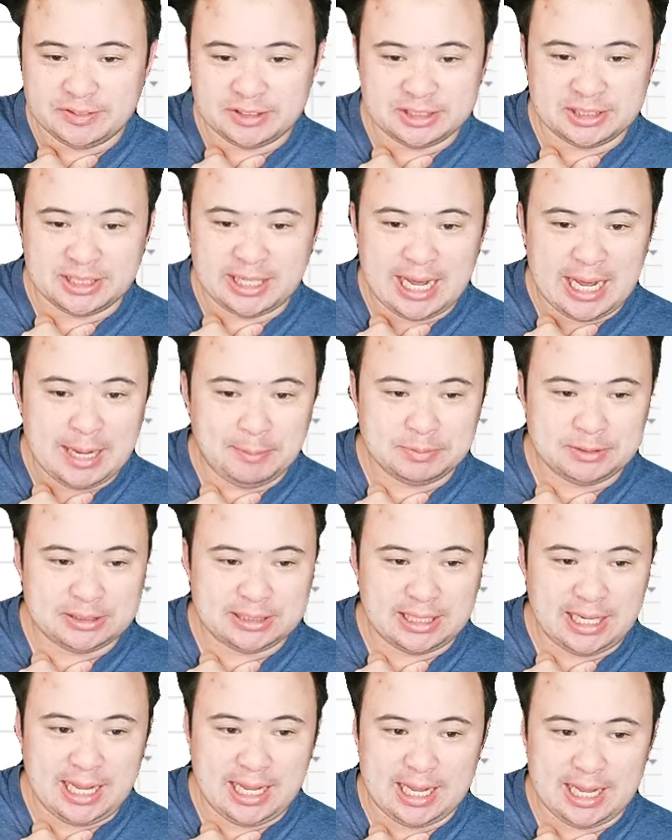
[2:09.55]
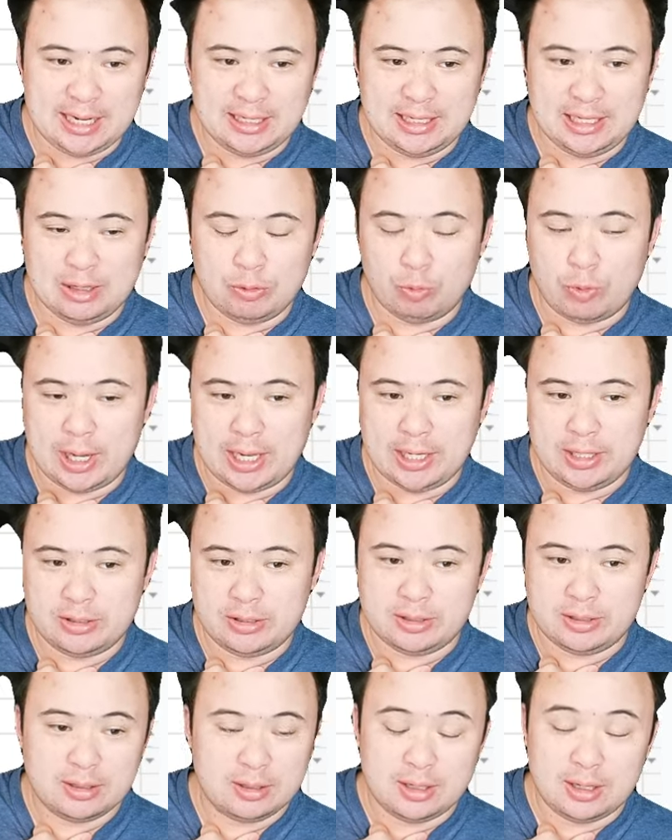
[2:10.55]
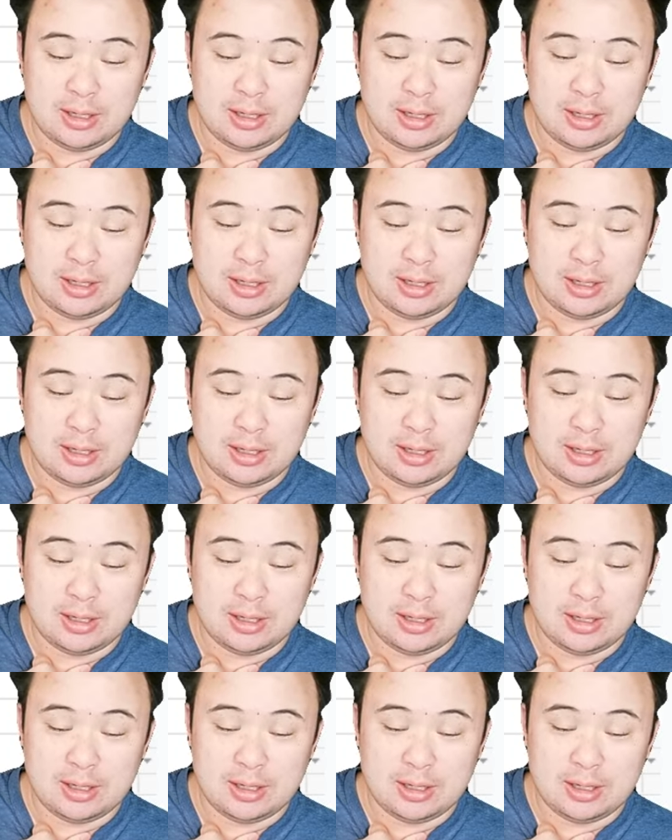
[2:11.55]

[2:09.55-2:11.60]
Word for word: snaps, and it went